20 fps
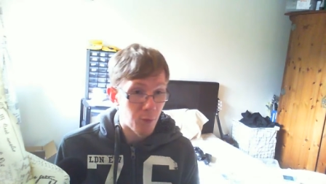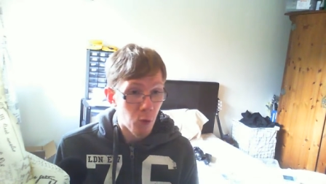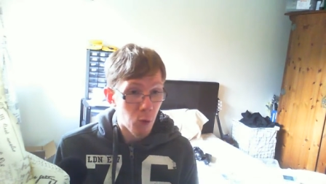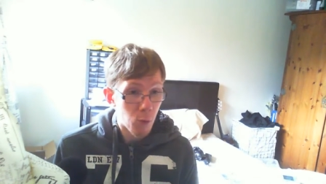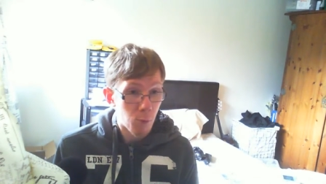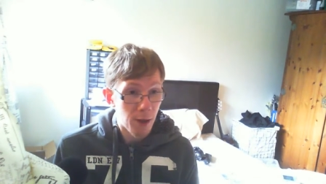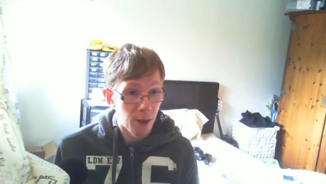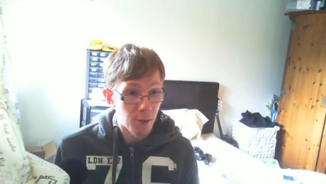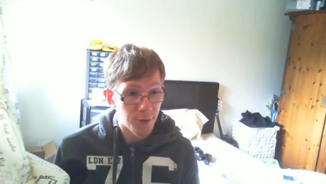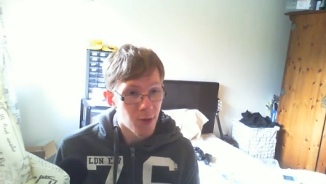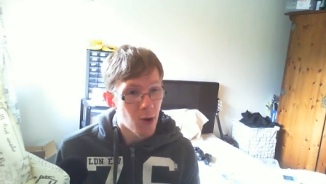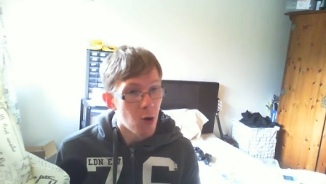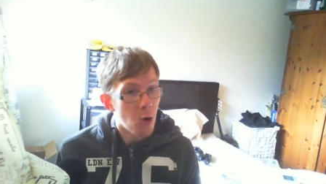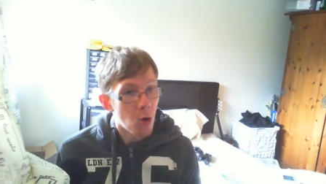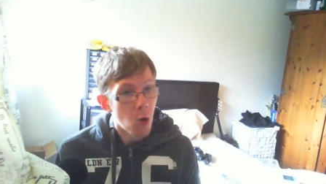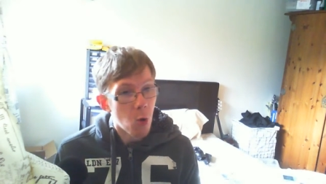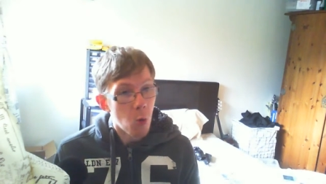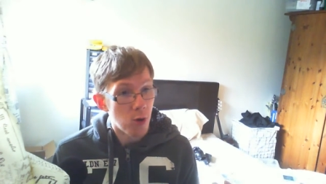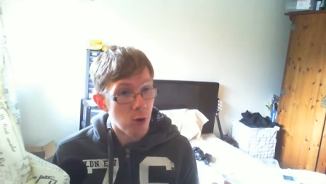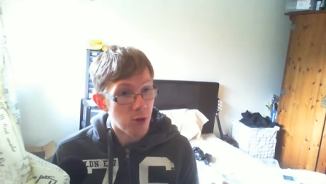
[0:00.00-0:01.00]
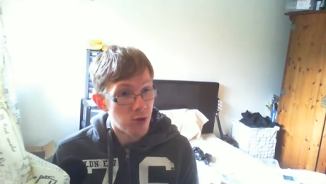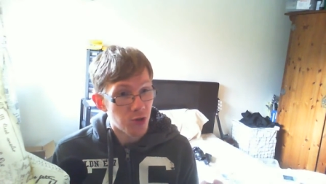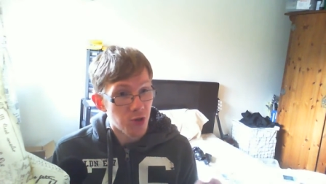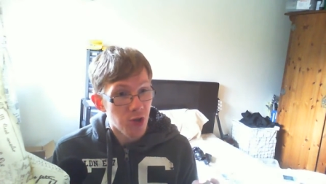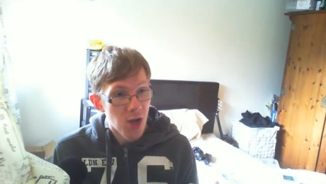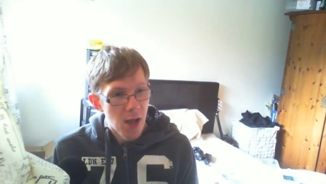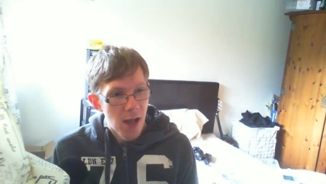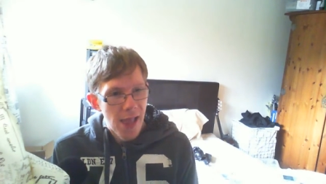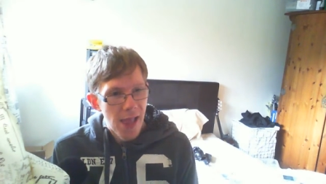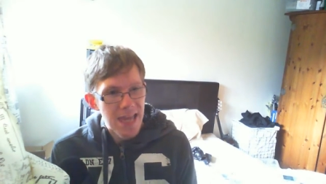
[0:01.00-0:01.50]
perform powers, which
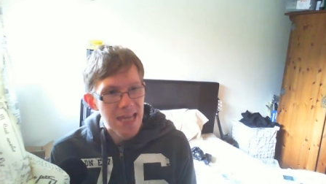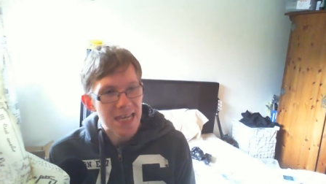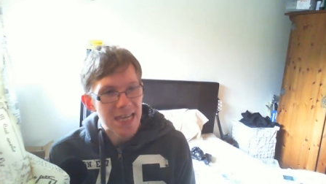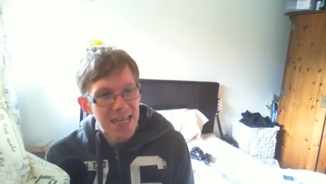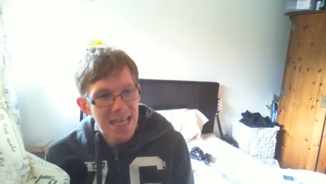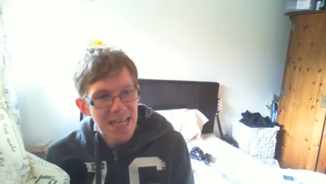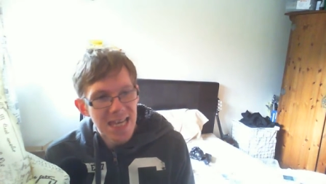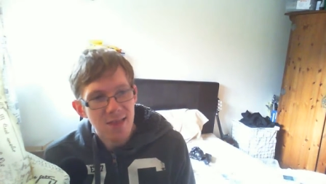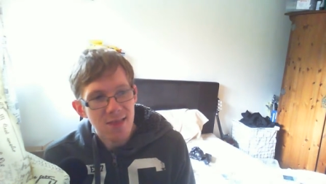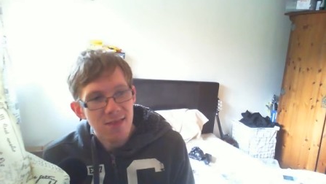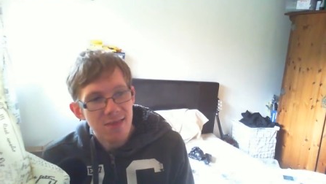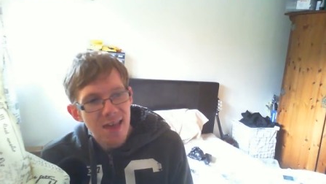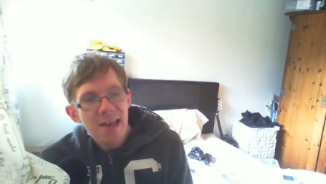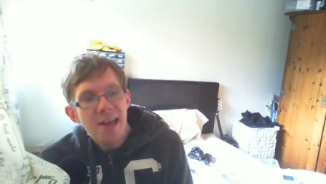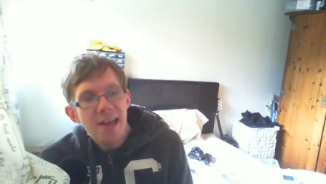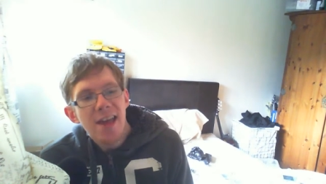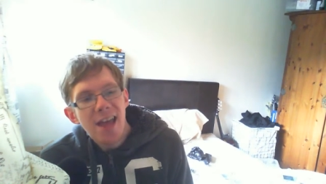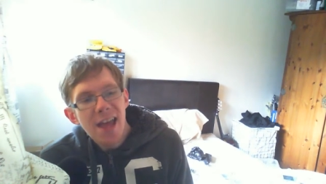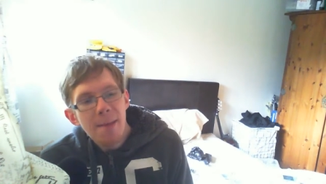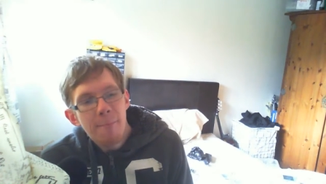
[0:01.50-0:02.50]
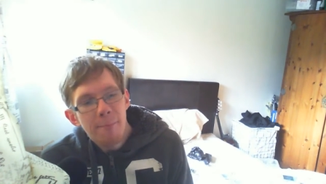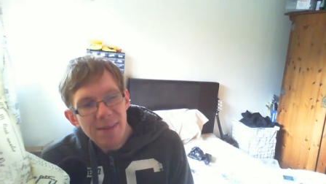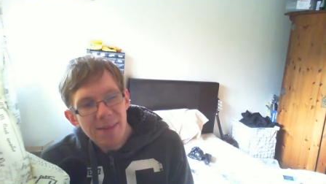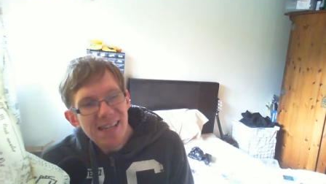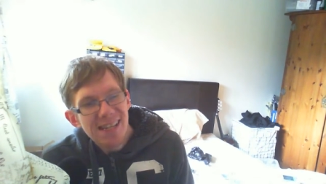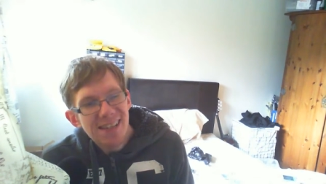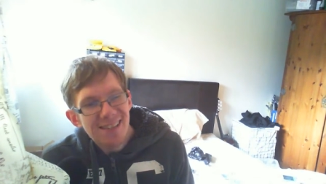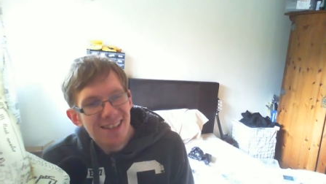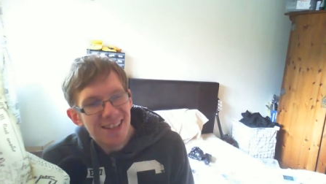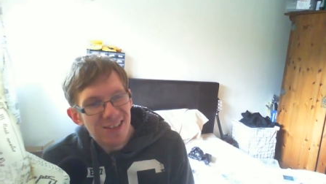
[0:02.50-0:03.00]

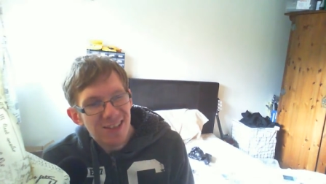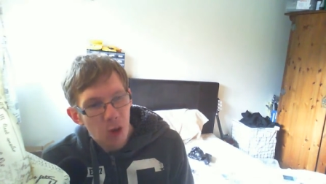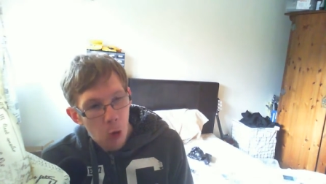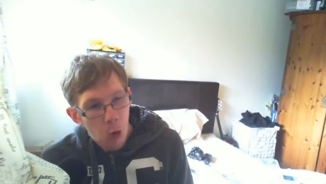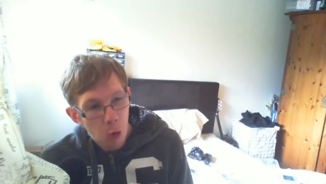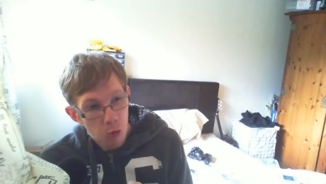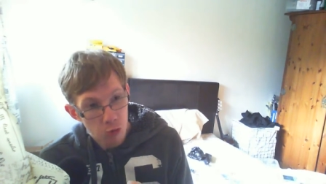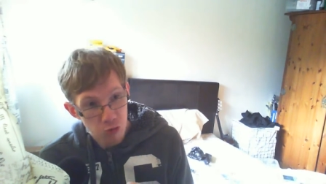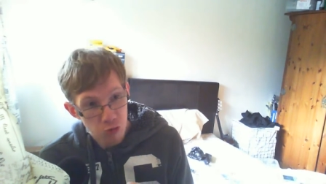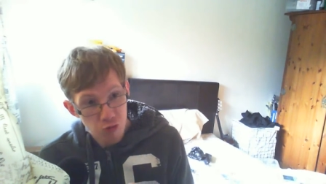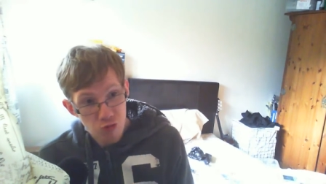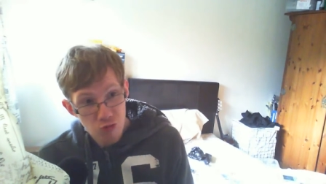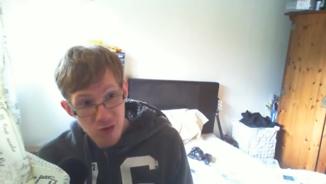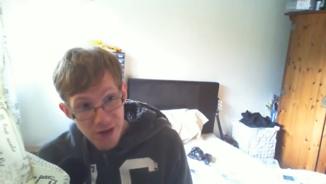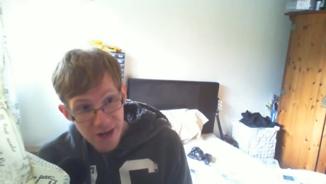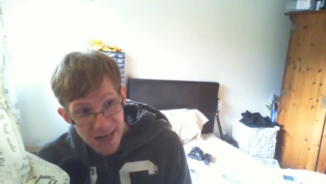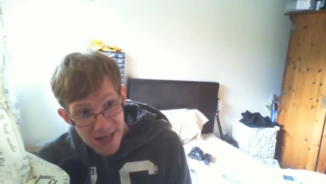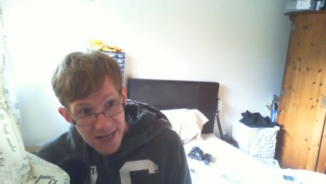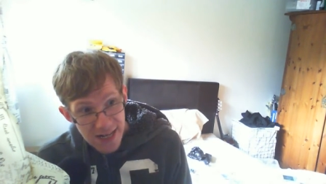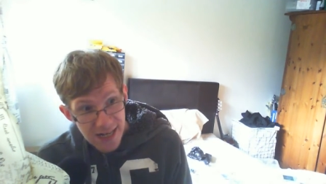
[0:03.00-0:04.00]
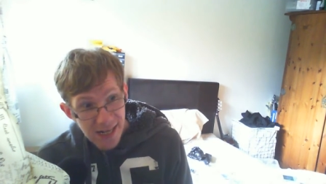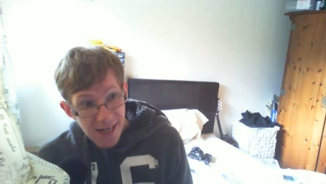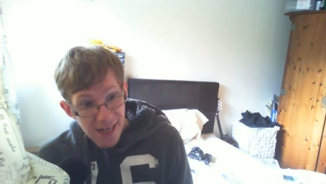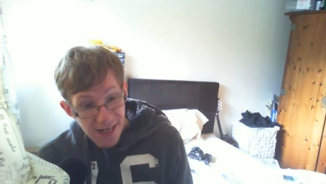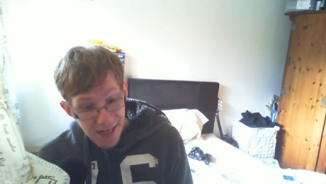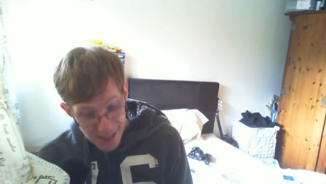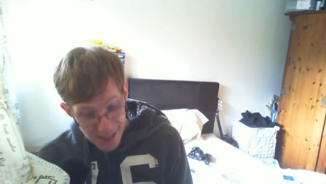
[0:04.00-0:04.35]
means it's really